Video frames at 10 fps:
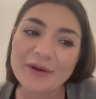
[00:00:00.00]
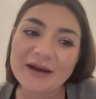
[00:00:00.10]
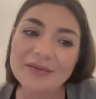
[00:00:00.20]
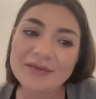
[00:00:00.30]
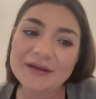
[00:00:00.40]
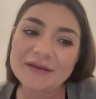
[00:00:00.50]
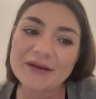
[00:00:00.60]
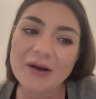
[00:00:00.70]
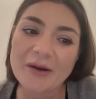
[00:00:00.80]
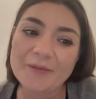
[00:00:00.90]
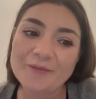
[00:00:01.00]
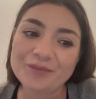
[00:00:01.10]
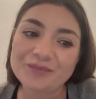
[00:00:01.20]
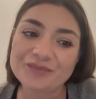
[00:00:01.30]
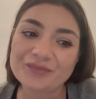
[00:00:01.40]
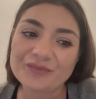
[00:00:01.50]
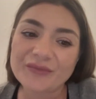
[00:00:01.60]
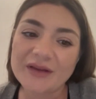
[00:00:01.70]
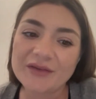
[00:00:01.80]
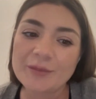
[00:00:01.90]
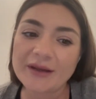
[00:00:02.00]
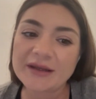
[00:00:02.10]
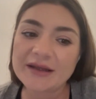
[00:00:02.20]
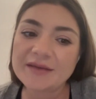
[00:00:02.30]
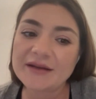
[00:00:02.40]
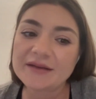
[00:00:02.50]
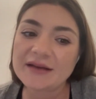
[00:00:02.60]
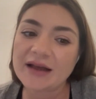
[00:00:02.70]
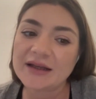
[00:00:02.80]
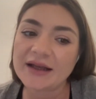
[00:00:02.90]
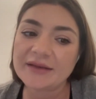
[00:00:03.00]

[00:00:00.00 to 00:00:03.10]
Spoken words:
But I think it's a beginning that is like,